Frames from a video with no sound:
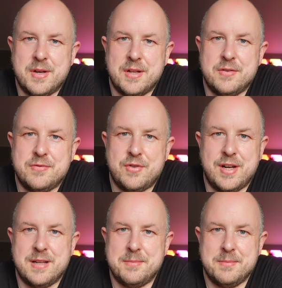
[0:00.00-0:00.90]
kind of
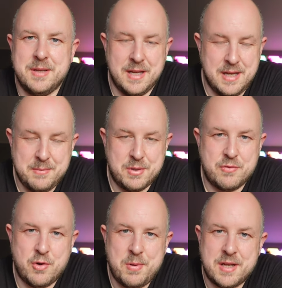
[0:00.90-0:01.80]
drill and put
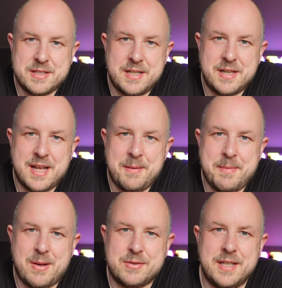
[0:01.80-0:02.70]
the raw plugs in and get it
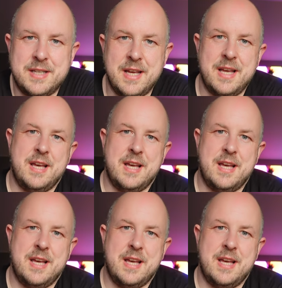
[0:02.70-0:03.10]
mounted.